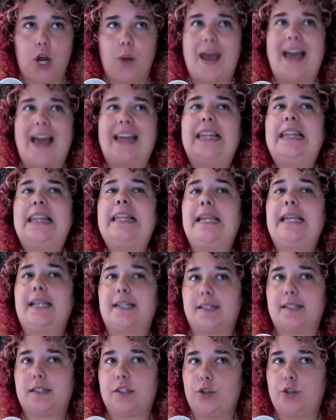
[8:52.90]
at
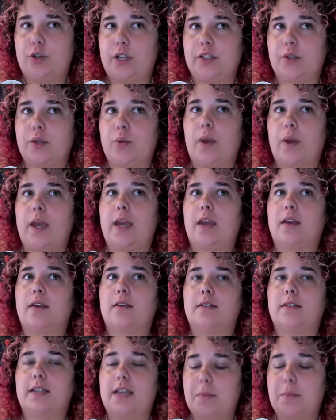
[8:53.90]
least 2 days a
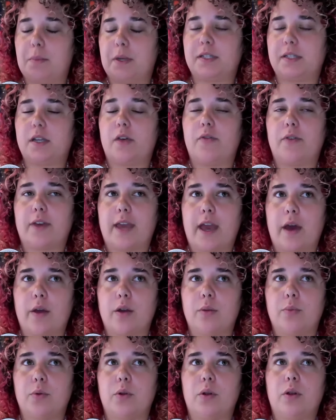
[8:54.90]
week to keep myself
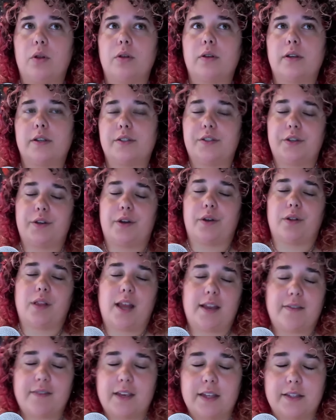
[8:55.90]
accountable because,
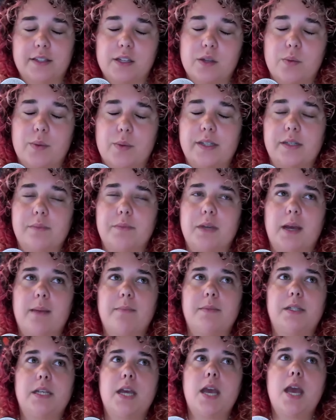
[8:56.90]
life gets in the way
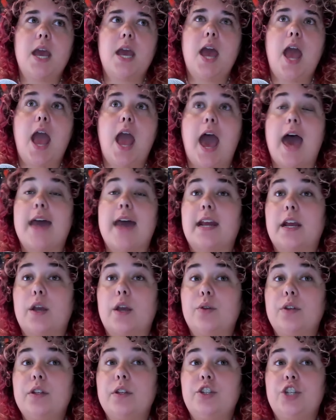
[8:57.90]
sometimes. And I
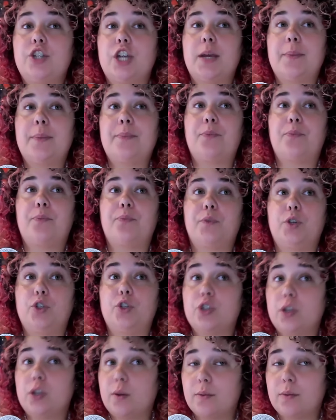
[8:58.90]
go to the gym,
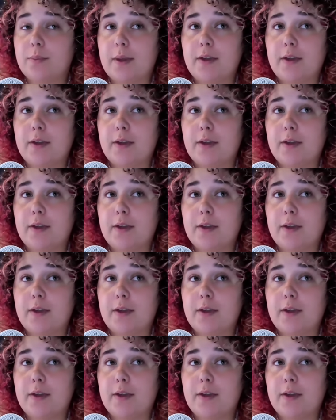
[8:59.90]
usually with